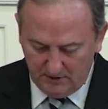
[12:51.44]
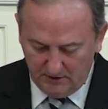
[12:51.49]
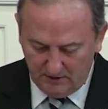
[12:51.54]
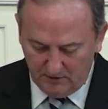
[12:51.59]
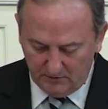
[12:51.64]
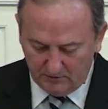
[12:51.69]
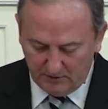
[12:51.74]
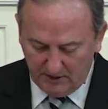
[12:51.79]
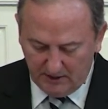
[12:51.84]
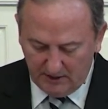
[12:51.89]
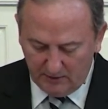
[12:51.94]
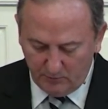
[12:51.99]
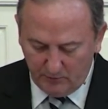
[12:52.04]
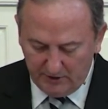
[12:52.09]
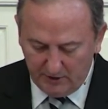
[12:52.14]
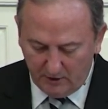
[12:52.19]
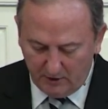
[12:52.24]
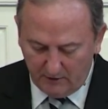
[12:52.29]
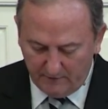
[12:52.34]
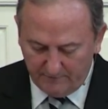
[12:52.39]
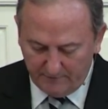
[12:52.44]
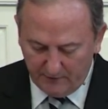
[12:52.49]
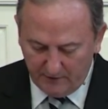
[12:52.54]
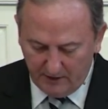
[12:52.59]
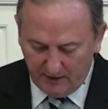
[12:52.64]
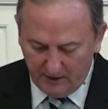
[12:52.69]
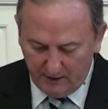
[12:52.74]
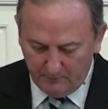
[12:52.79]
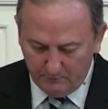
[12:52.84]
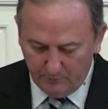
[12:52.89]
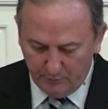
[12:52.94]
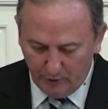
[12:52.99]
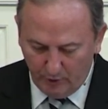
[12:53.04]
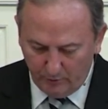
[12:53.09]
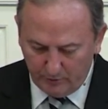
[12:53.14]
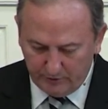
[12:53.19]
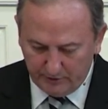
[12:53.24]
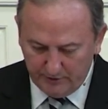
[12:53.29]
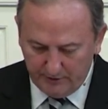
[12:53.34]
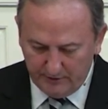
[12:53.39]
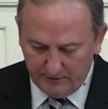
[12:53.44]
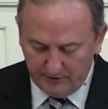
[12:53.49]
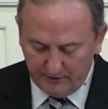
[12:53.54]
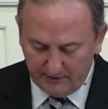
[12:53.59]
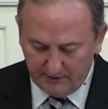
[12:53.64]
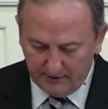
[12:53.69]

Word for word: Oh God, we offer our broken